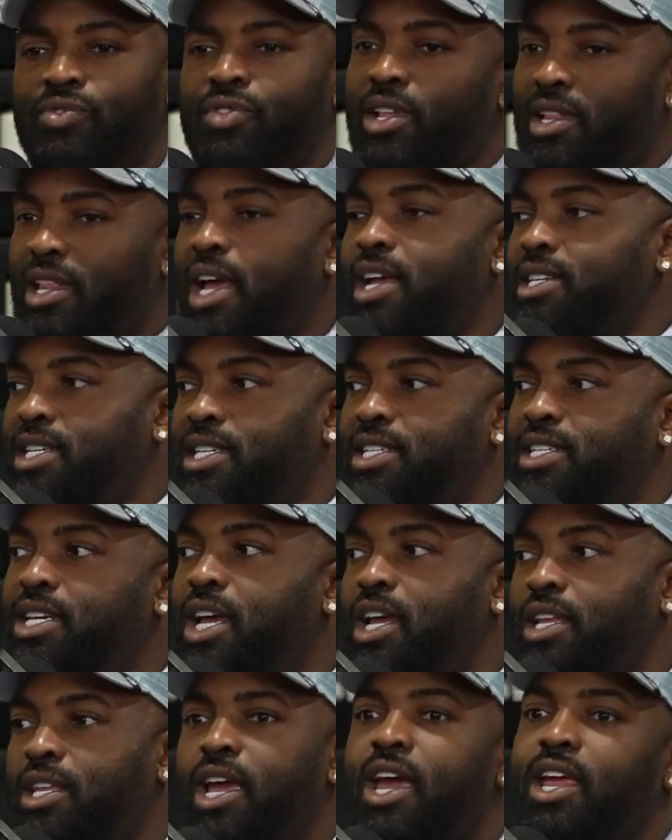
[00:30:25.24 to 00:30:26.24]
like just
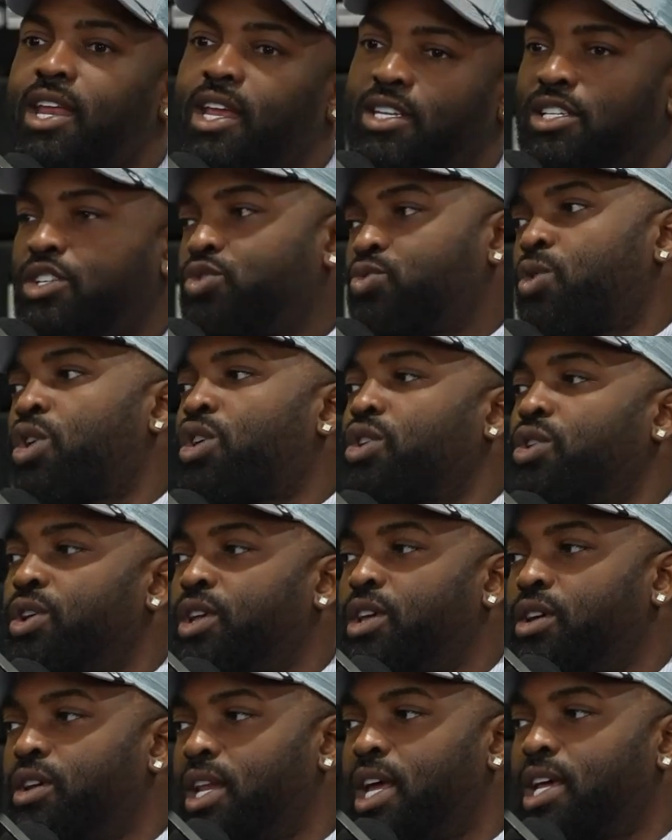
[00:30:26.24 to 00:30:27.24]
take that and just work on
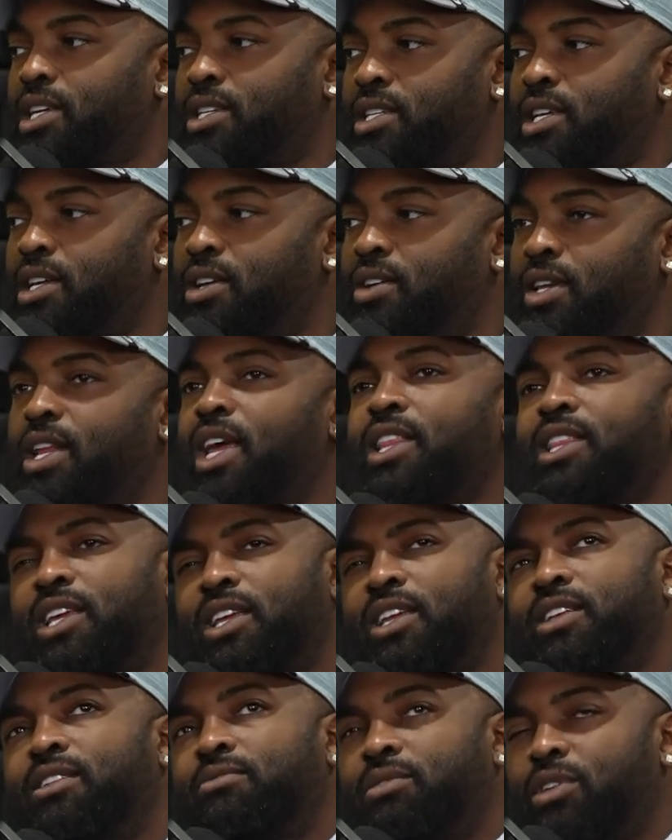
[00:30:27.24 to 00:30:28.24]
your next deal. And I
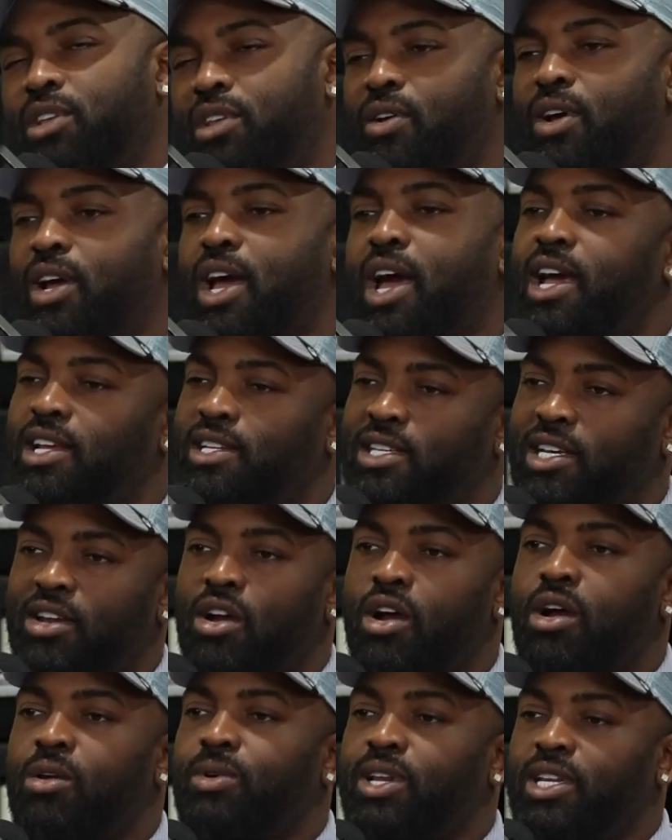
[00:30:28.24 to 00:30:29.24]
think guys that
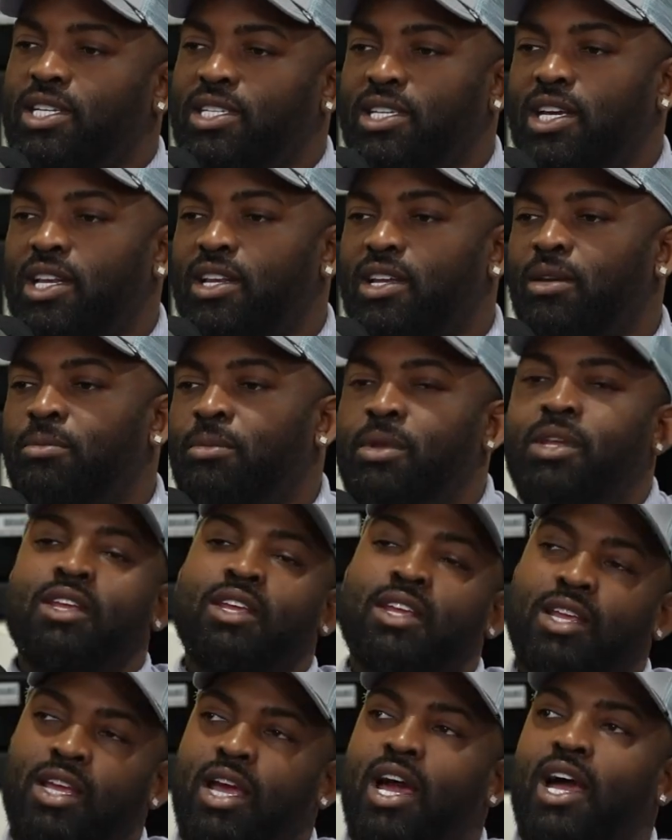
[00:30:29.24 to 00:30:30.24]
are already set up,
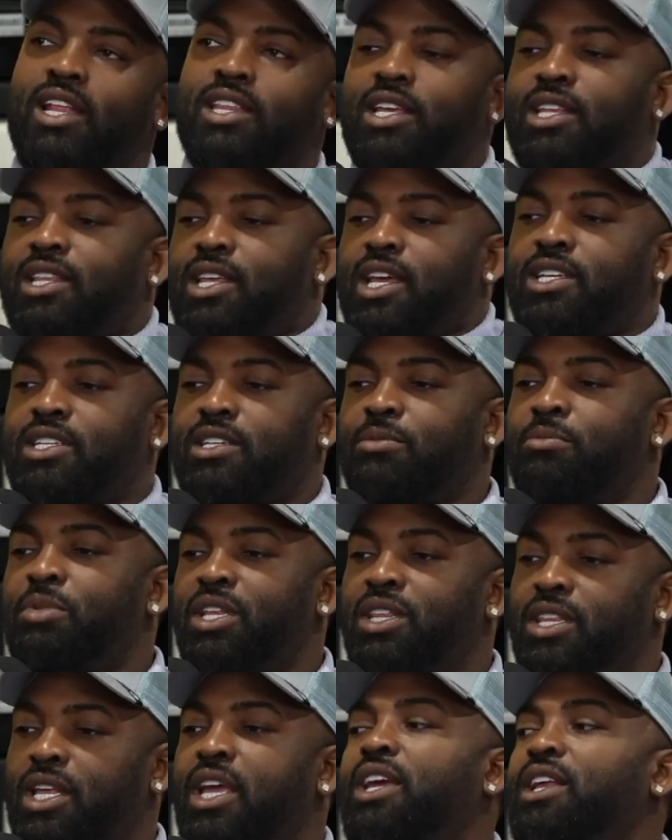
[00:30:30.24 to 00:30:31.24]
I think they should be
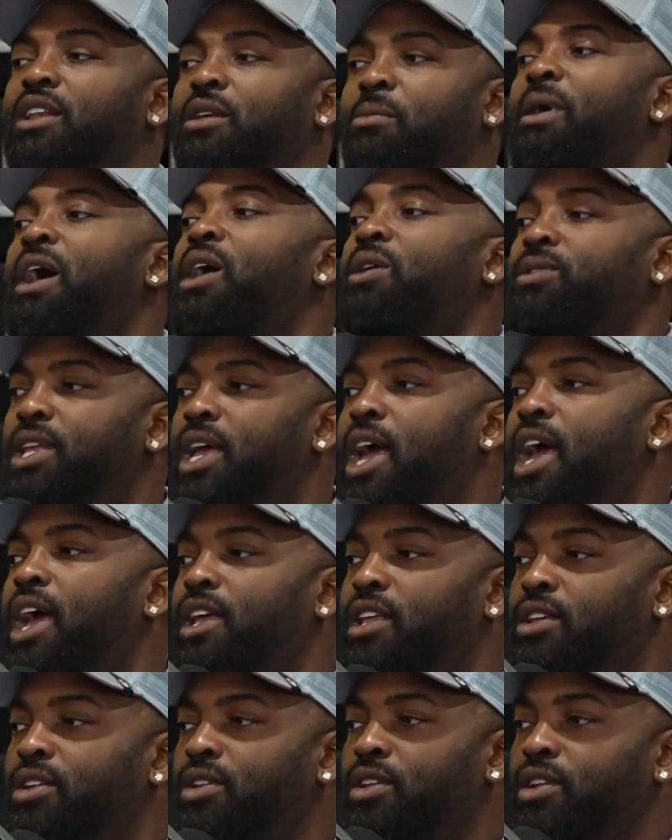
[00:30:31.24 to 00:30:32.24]
thinking about
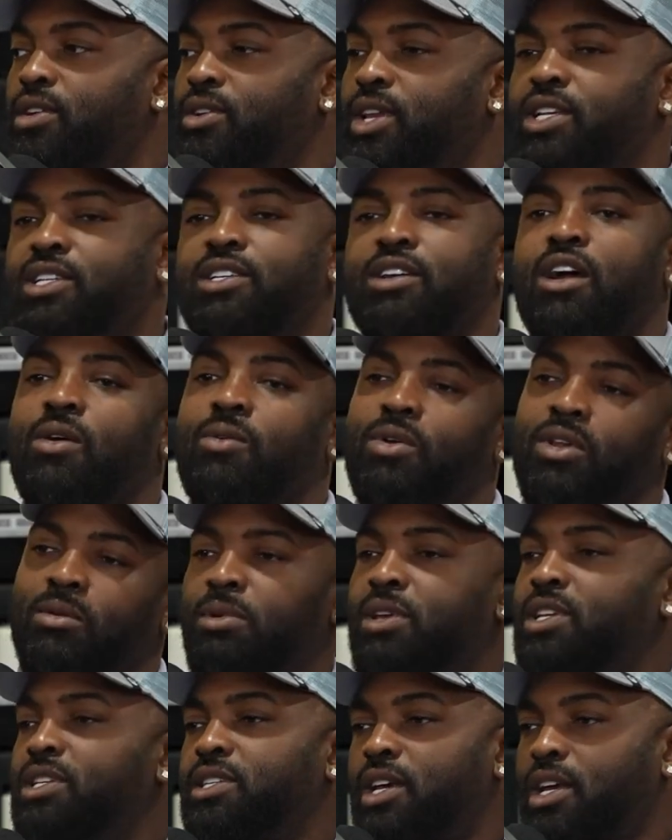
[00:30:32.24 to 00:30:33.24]
that. They should already
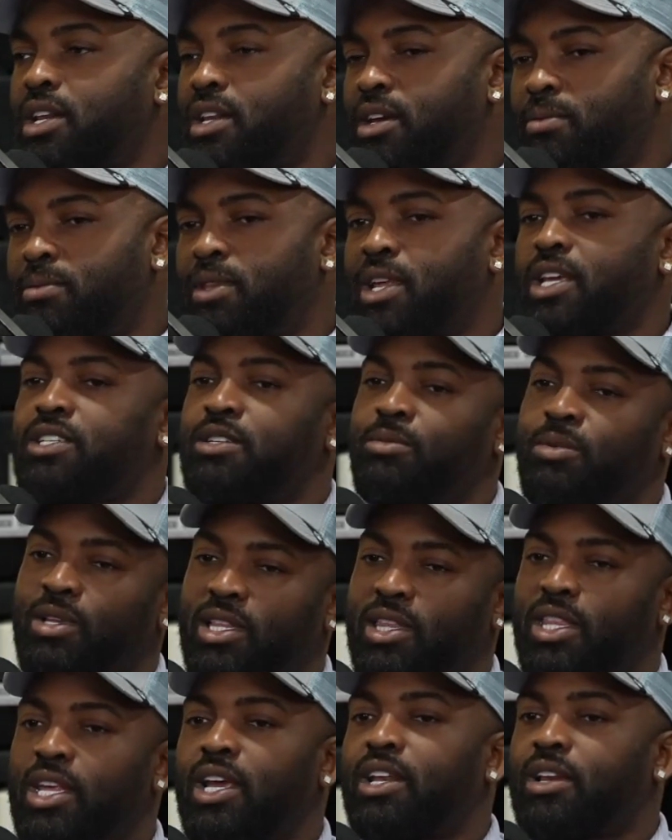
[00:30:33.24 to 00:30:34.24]
be set up. They should be
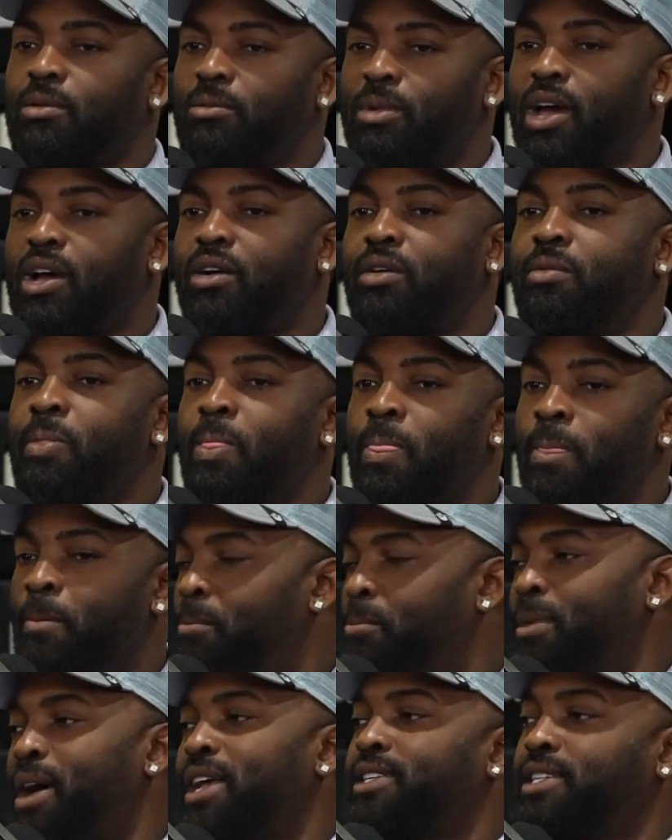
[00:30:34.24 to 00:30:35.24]
thinking about
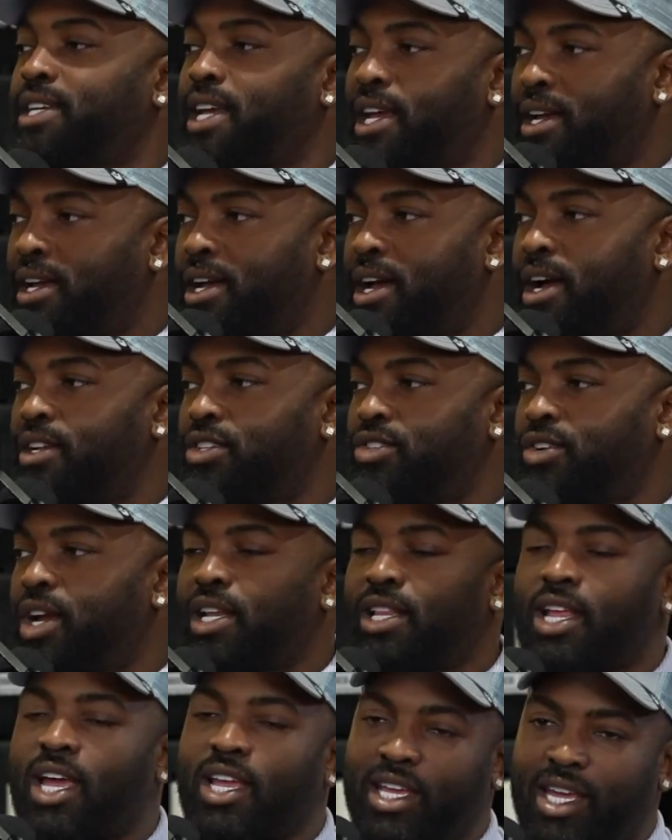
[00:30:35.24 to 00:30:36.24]
my second
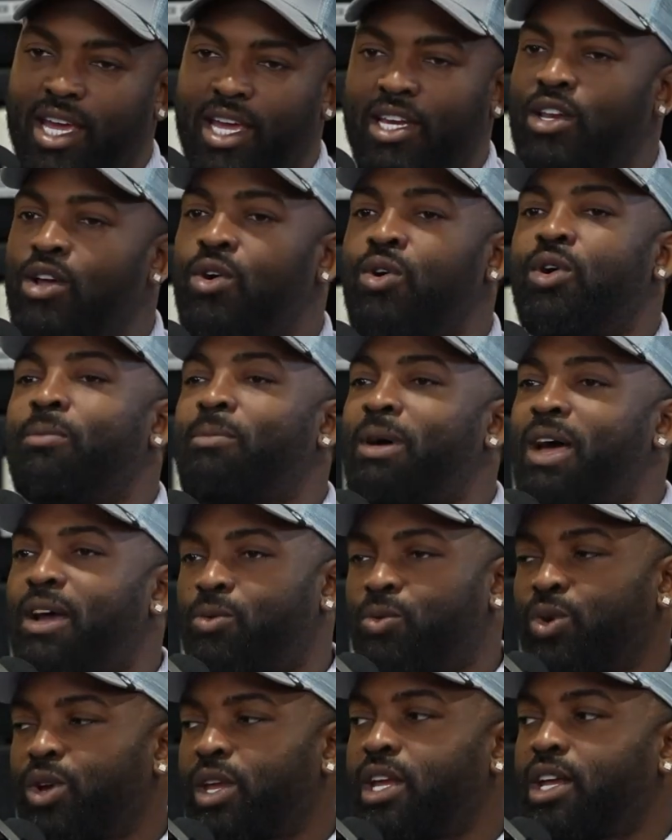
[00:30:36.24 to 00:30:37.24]
contract. Like, yeah, knowing my
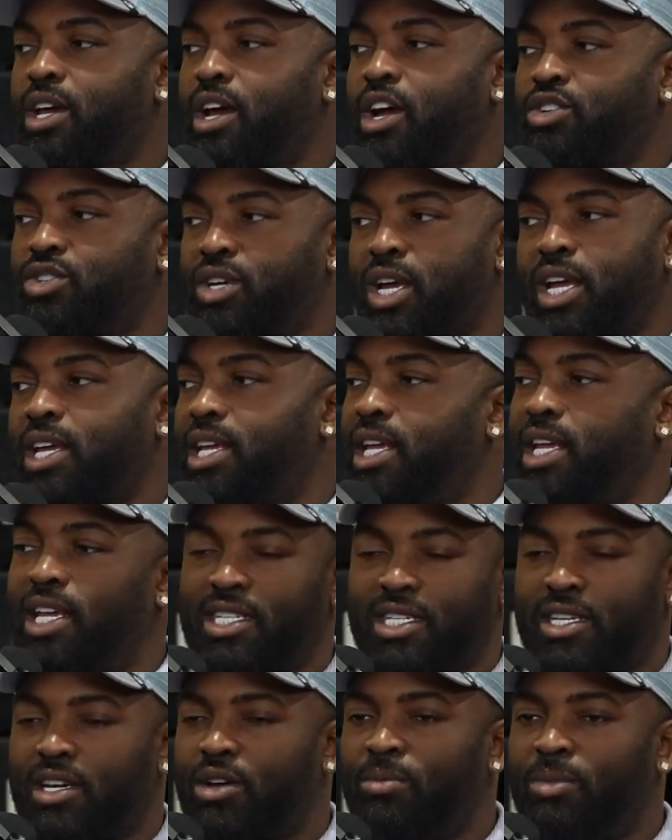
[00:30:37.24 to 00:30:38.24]
rookie contract
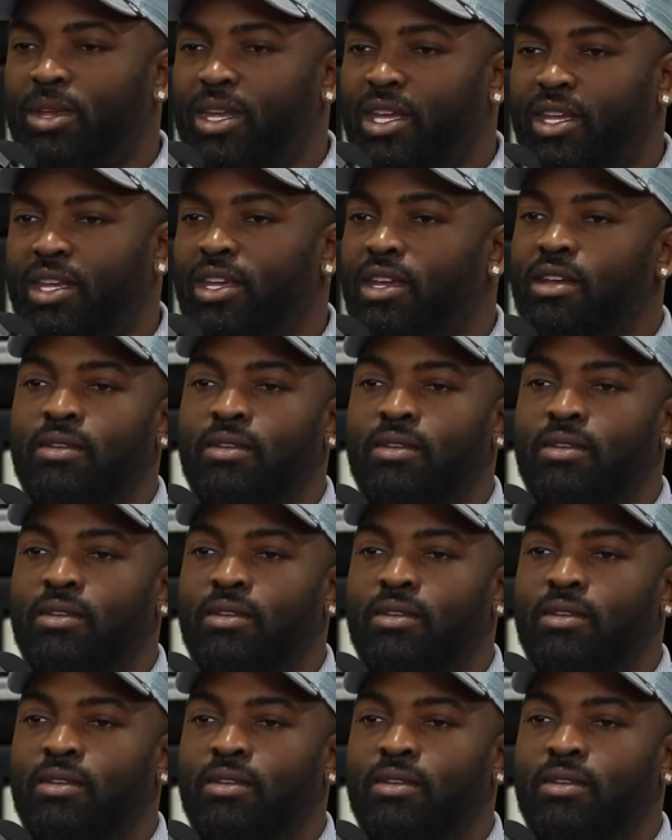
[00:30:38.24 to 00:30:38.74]
isn't gonna be